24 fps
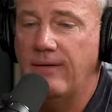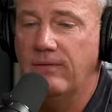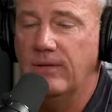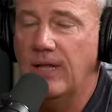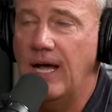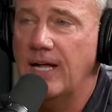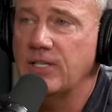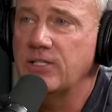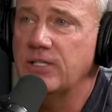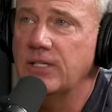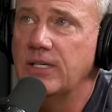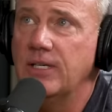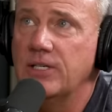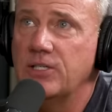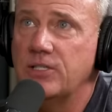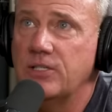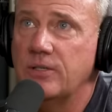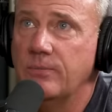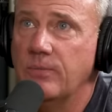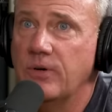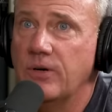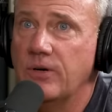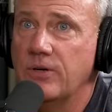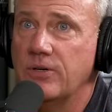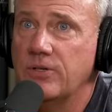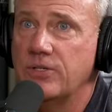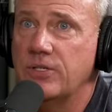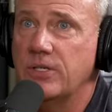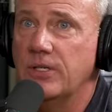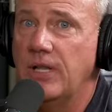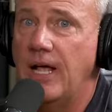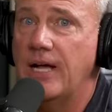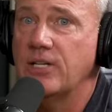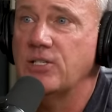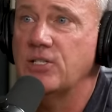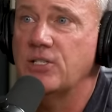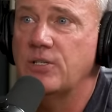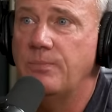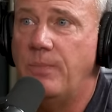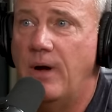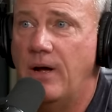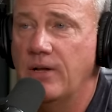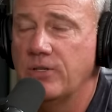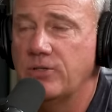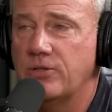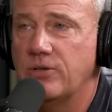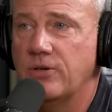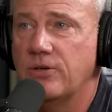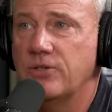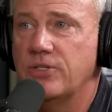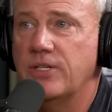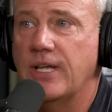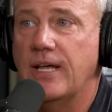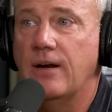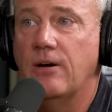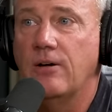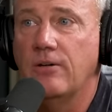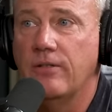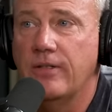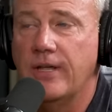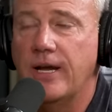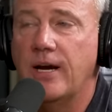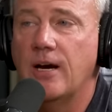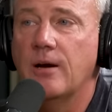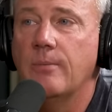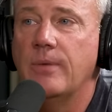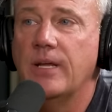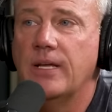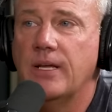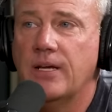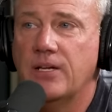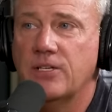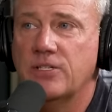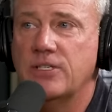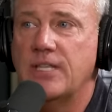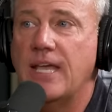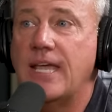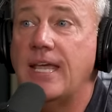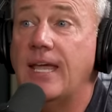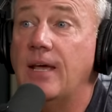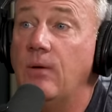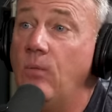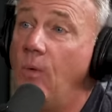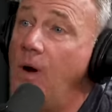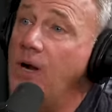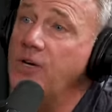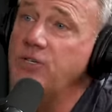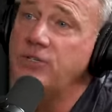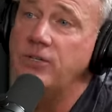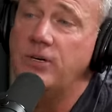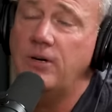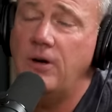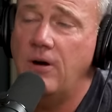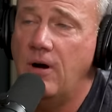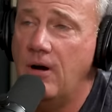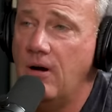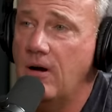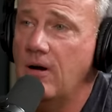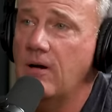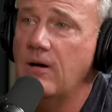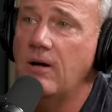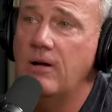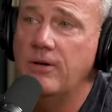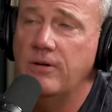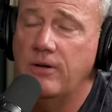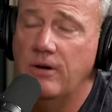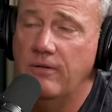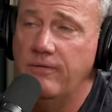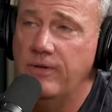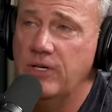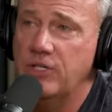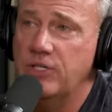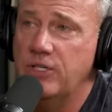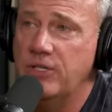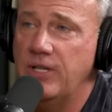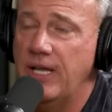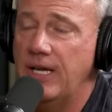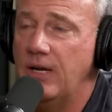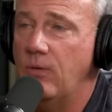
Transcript: we have lots of customers and lots of sponsors that are there because they can watch their car on Dirt Vision.